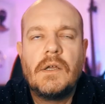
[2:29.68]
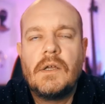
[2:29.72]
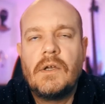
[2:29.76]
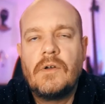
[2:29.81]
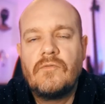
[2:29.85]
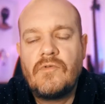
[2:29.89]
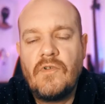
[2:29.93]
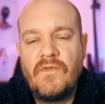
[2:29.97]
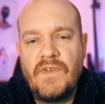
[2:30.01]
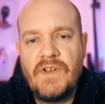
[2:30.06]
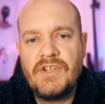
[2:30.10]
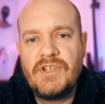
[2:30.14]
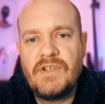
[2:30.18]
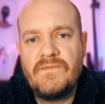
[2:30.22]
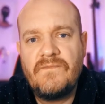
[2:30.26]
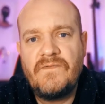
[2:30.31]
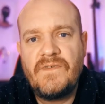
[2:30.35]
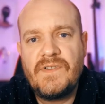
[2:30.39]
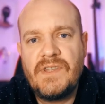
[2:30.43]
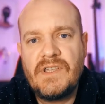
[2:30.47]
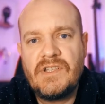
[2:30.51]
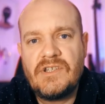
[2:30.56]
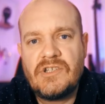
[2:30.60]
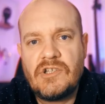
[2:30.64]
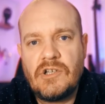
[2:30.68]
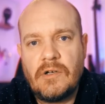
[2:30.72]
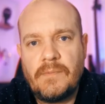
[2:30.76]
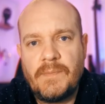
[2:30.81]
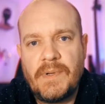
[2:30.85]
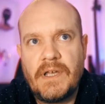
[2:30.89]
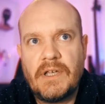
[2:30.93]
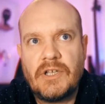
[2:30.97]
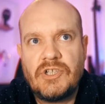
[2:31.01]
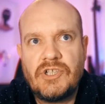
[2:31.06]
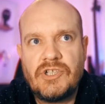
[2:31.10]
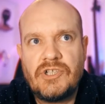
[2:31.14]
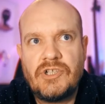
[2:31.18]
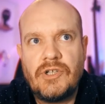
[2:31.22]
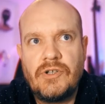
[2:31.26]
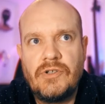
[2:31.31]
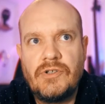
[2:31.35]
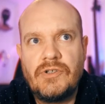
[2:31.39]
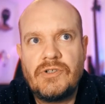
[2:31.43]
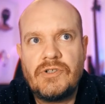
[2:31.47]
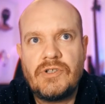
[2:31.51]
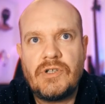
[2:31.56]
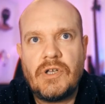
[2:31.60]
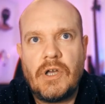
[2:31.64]
Revision for this topic
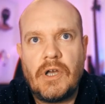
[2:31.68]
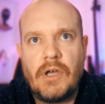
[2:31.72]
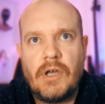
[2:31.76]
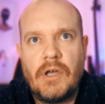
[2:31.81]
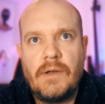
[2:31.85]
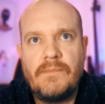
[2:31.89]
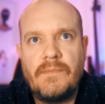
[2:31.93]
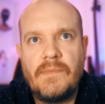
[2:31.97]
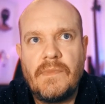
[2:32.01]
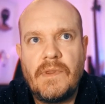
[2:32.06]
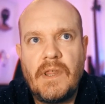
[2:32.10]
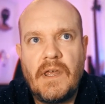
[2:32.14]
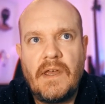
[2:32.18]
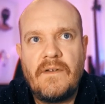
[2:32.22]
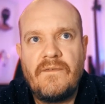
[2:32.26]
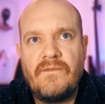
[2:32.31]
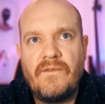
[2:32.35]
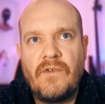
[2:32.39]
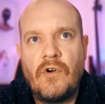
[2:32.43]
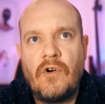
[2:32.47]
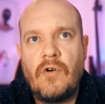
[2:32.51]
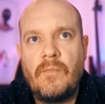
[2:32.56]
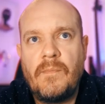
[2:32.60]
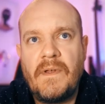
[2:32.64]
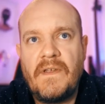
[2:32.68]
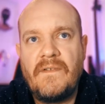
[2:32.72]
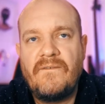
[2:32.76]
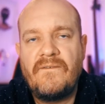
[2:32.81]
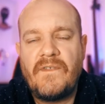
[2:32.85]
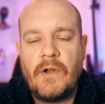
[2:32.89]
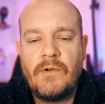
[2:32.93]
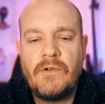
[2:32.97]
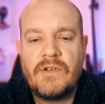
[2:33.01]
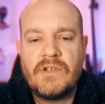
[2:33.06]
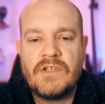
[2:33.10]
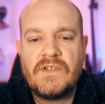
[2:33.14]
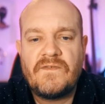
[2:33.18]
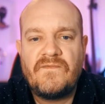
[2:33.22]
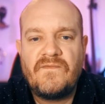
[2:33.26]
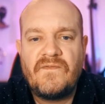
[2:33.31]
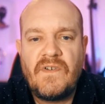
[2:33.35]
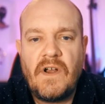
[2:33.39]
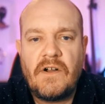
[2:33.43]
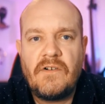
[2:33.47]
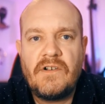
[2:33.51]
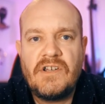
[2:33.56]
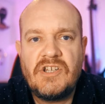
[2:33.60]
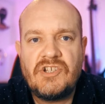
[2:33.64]
should therefore be focused
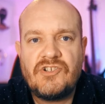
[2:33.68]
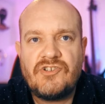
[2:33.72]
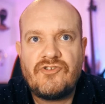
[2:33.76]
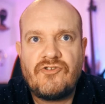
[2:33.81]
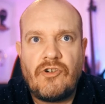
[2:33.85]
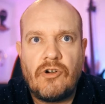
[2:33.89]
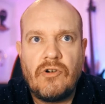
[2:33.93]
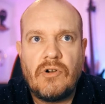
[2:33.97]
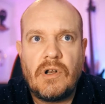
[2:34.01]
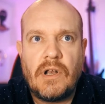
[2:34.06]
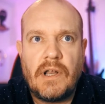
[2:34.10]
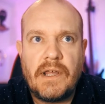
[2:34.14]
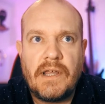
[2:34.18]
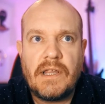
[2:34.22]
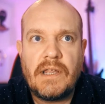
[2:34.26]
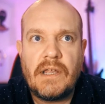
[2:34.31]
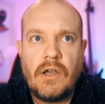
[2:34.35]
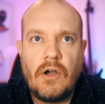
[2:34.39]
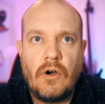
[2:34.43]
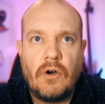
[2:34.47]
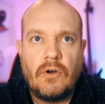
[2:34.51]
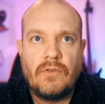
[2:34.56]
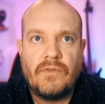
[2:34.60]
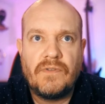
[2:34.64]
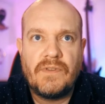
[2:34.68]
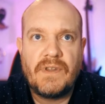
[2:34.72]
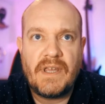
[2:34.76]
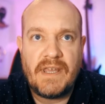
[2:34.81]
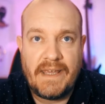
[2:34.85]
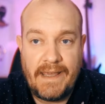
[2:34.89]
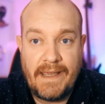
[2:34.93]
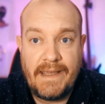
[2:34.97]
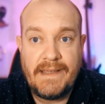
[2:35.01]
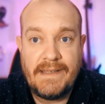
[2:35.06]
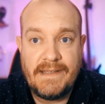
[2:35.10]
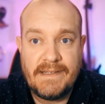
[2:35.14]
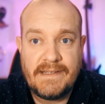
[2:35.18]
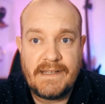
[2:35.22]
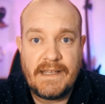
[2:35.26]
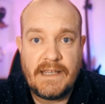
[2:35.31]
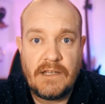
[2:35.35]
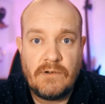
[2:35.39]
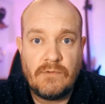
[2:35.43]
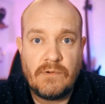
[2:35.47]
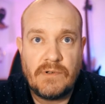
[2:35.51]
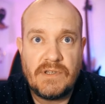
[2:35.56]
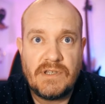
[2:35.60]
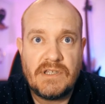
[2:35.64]
very strongly on the key
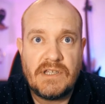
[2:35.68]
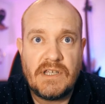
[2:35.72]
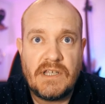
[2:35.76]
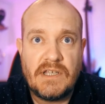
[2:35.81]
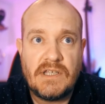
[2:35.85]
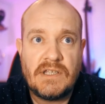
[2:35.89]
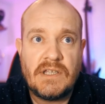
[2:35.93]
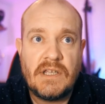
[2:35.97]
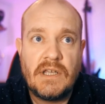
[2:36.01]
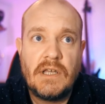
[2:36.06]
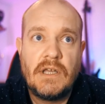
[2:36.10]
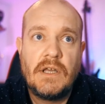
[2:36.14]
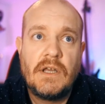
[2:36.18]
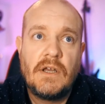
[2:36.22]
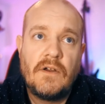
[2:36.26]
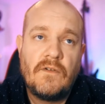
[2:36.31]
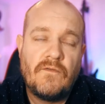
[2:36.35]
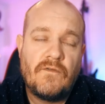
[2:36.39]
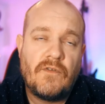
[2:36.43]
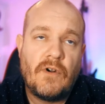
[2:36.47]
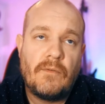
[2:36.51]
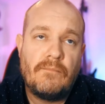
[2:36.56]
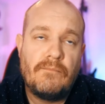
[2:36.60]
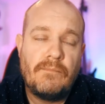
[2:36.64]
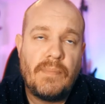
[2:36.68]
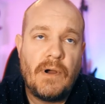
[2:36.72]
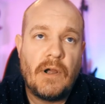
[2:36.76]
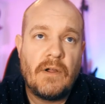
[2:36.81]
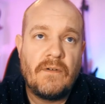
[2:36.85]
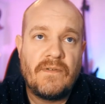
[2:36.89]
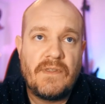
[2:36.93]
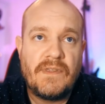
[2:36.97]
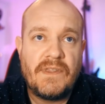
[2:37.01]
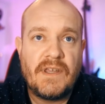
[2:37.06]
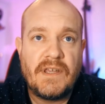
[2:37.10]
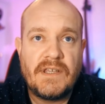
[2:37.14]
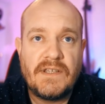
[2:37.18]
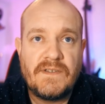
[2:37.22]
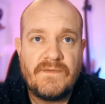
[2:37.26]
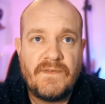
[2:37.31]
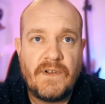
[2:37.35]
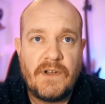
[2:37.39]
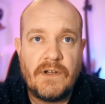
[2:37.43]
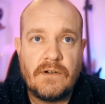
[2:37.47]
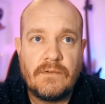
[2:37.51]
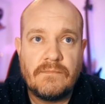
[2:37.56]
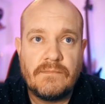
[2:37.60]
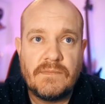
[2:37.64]
sequences from both of these
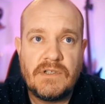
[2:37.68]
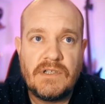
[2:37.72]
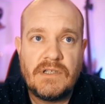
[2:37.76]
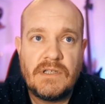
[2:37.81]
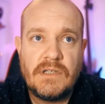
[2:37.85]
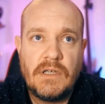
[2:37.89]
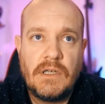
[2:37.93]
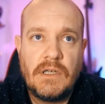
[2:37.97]
films.